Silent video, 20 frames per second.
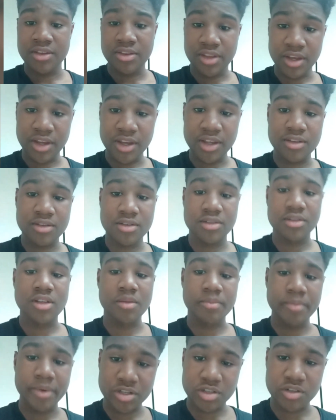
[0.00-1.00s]
Thanks,
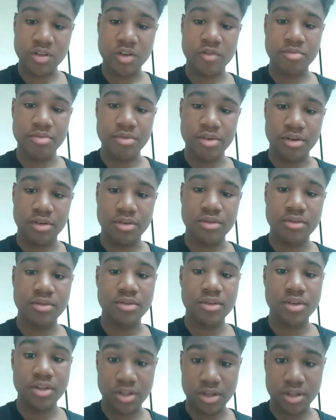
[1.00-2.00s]
and much love, bro. Good